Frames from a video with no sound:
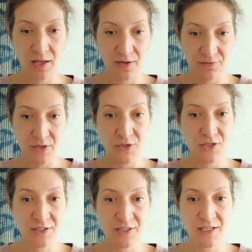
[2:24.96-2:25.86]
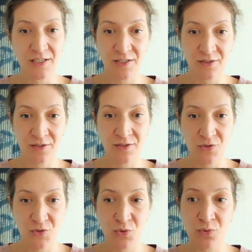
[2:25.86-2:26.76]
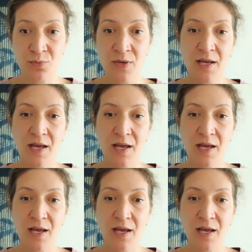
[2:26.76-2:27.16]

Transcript: function in Zoom.